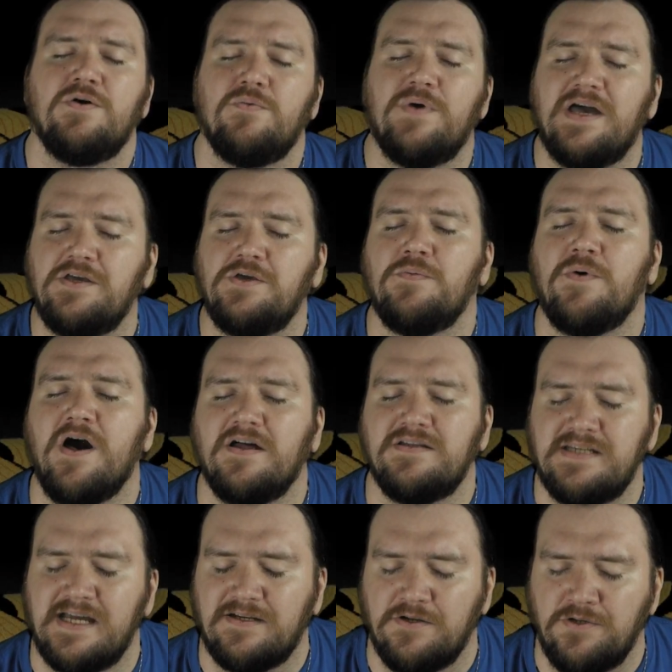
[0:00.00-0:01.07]
where you are
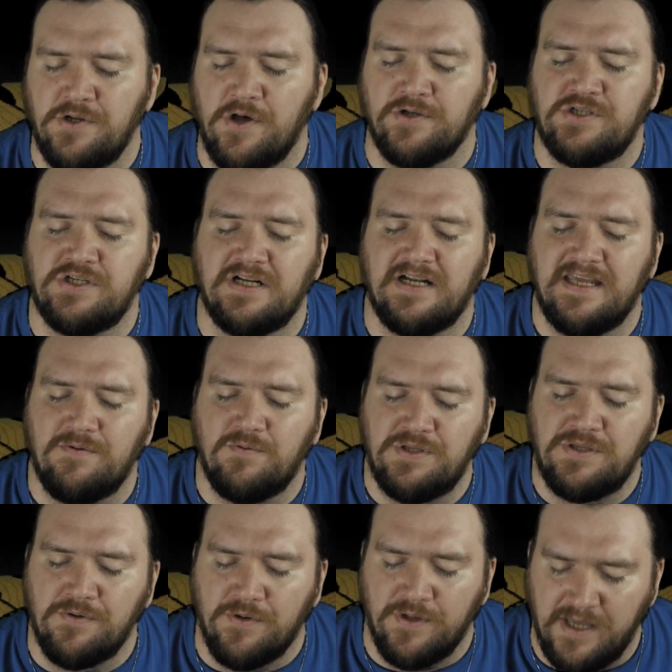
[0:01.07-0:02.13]
technologically
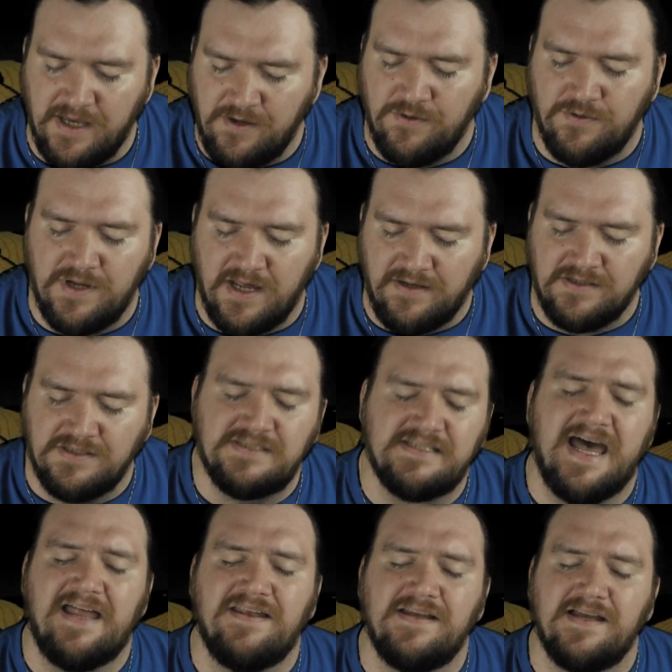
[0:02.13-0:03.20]
with your own
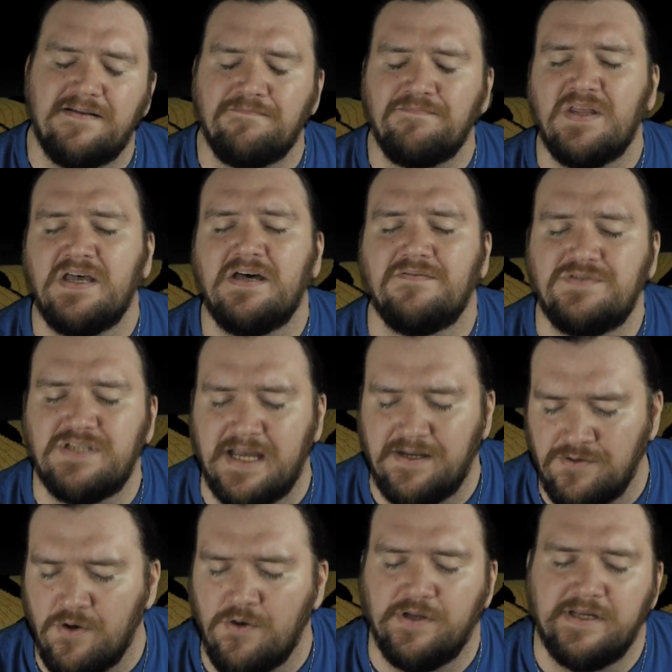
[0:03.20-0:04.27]
understanding of
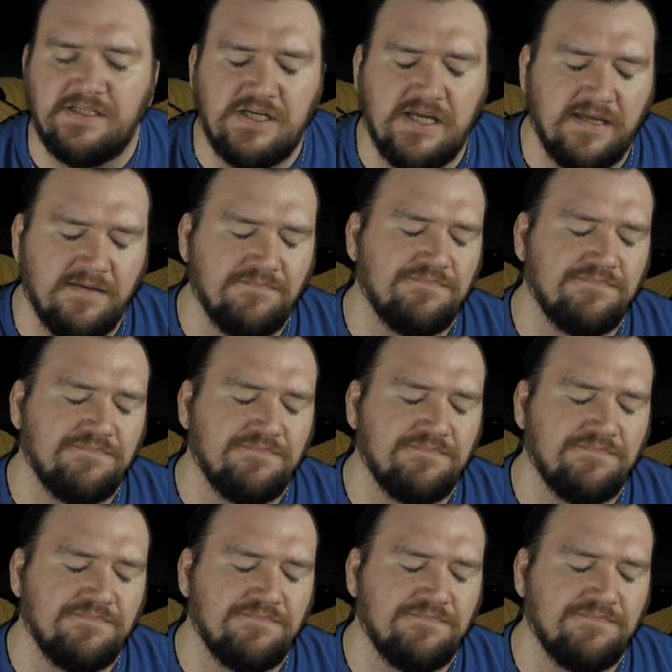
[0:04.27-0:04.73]
technology.